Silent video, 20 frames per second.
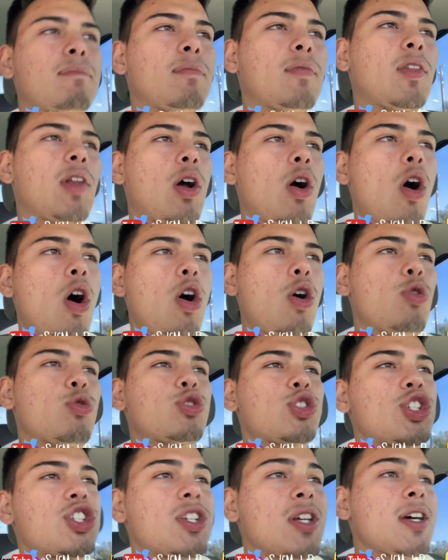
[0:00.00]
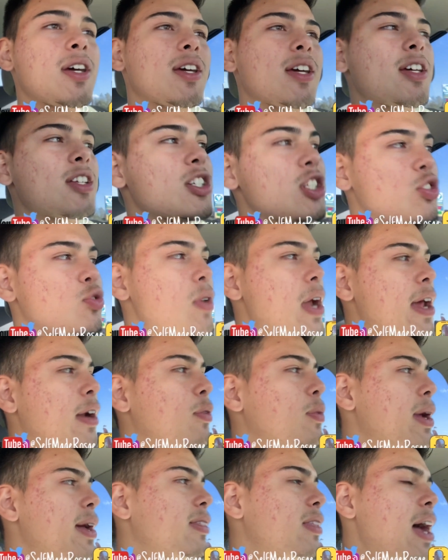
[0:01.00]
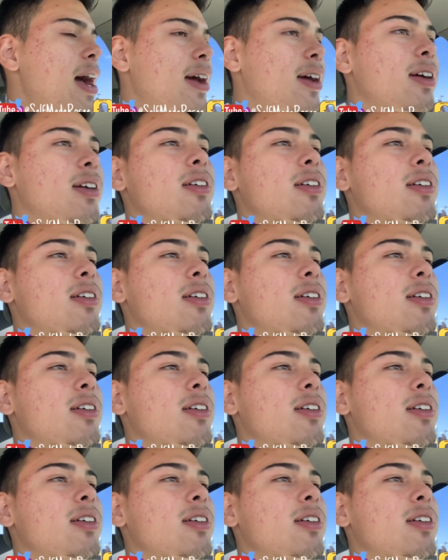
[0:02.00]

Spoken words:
Oh shit, he just ran a red light.